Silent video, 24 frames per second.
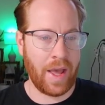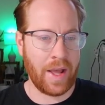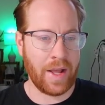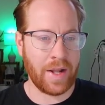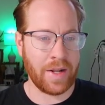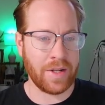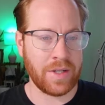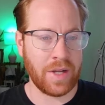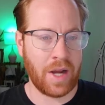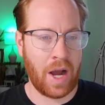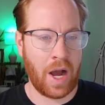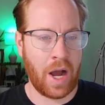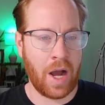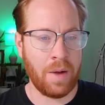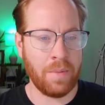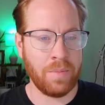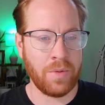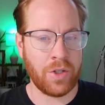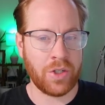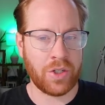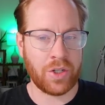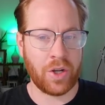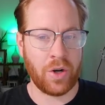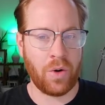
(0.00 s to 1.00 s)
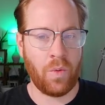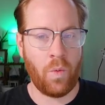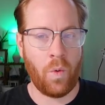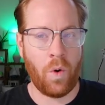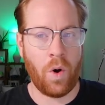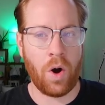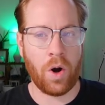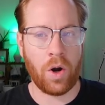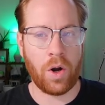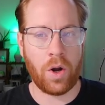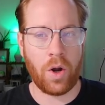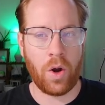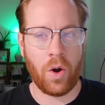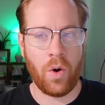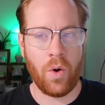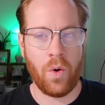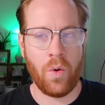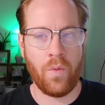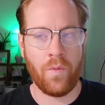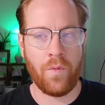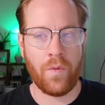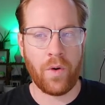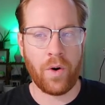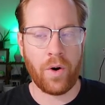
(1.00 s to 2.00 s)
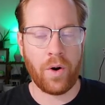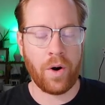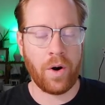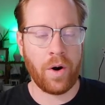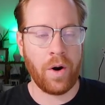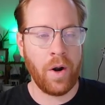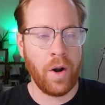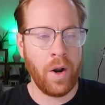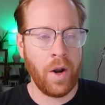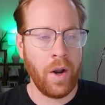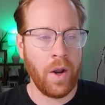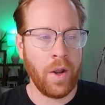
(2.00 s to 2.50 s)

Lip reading: and I'm just going to walk over